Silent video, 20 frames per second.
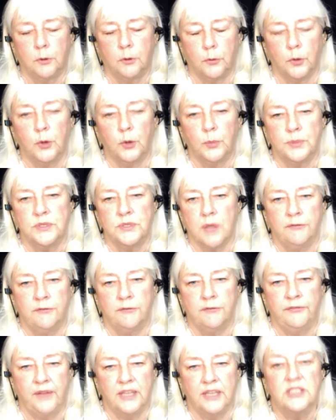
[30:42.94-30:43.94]
groups
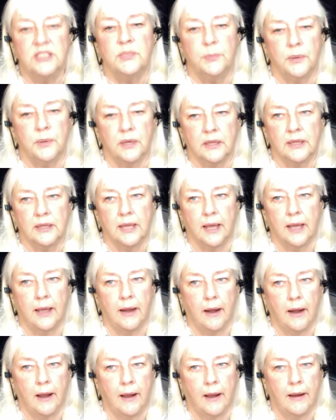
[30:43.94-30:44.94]
on Facebook
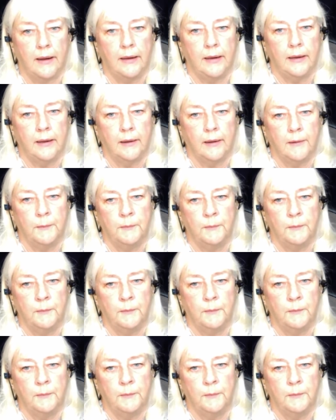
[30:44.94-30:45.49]
that I